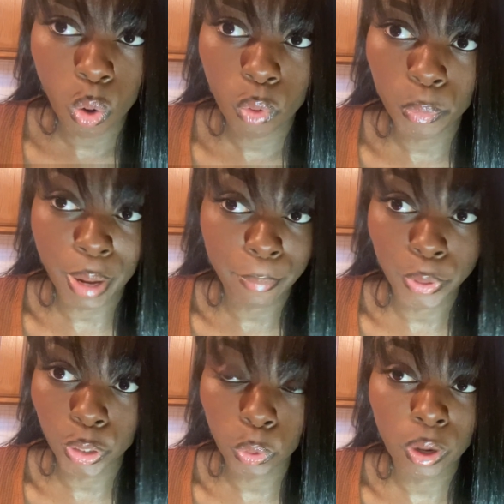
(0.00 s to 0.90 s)

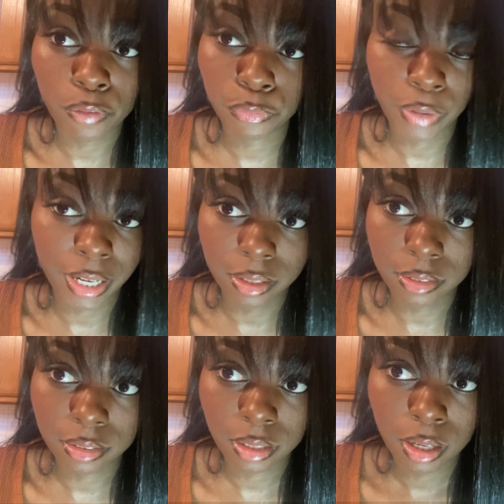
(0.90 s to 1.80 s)
member or a
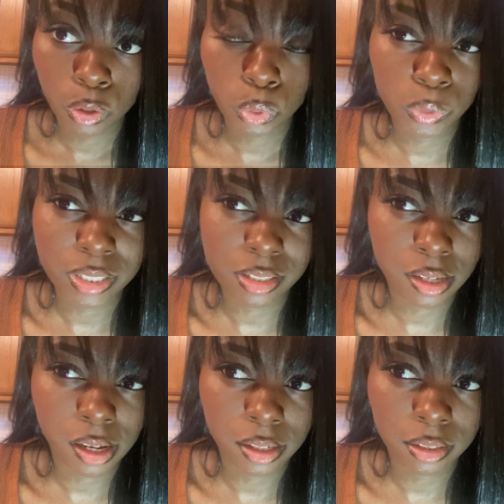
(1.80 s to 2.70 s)
friend who is
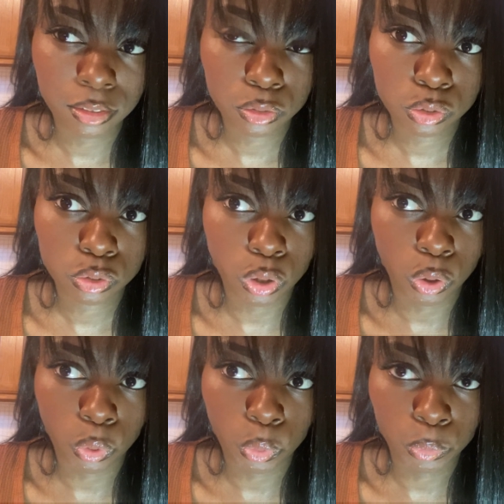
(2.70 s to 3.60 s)
not
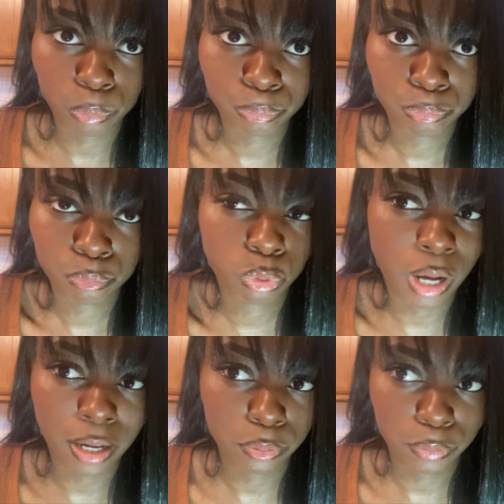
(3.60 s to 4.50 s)
so
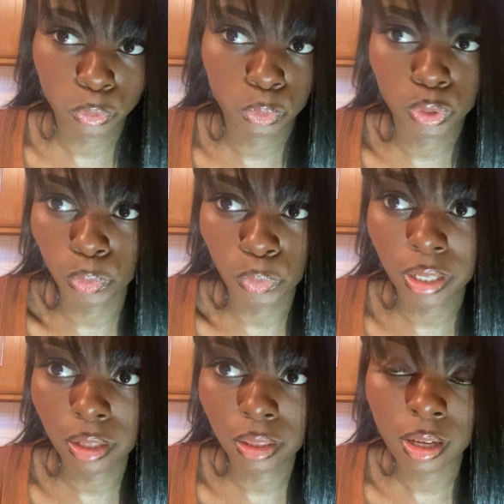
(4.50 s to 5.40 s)
proud of who you're
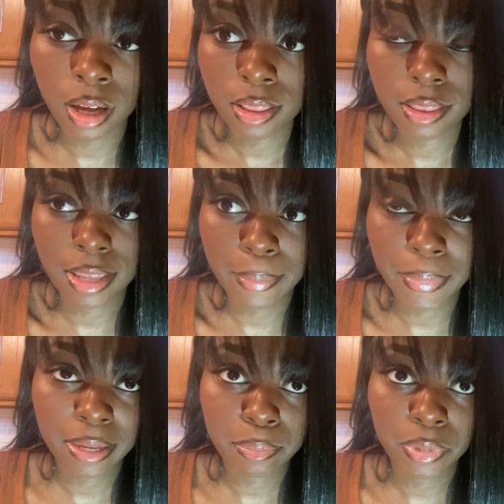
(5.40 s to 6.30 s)
with. They
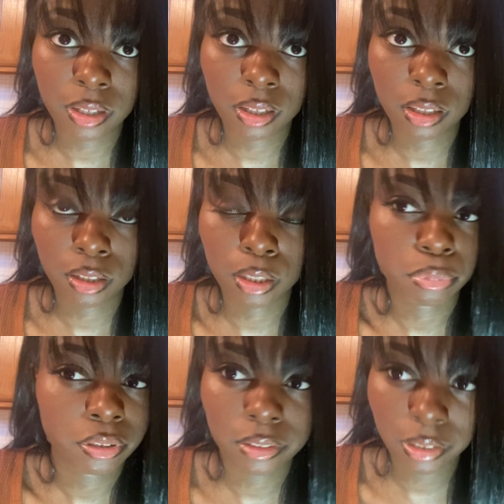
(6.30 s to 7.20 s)
may be
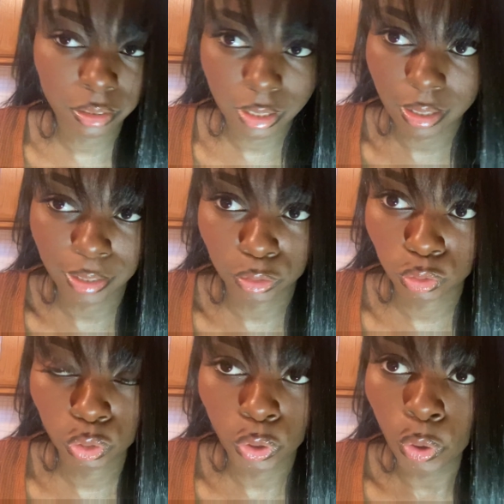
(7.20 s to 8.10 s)
completely
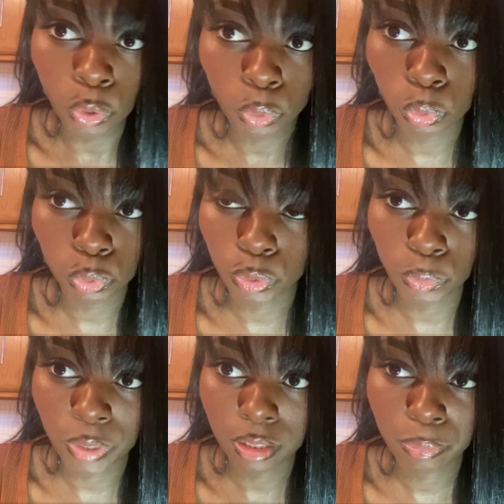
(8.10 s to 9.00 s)
against who you're
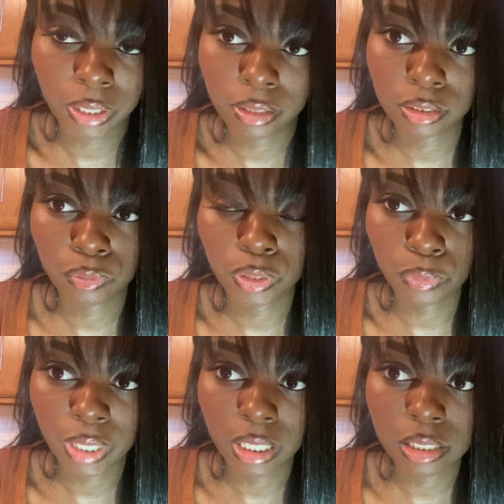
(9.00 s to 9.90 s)
with because of their
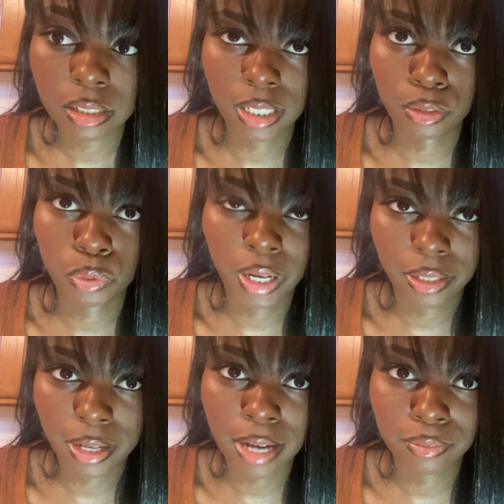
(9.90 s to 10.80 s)
race, and you kind
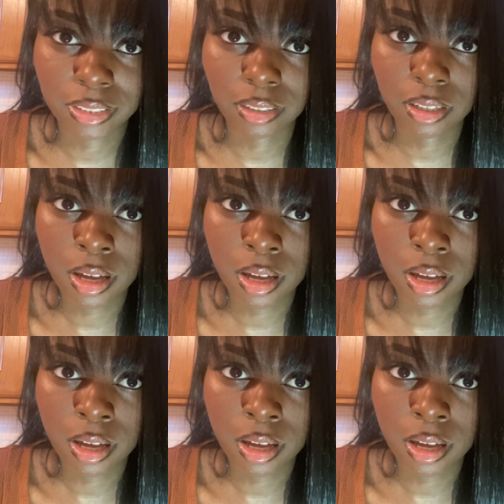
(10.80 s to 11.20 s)
of have to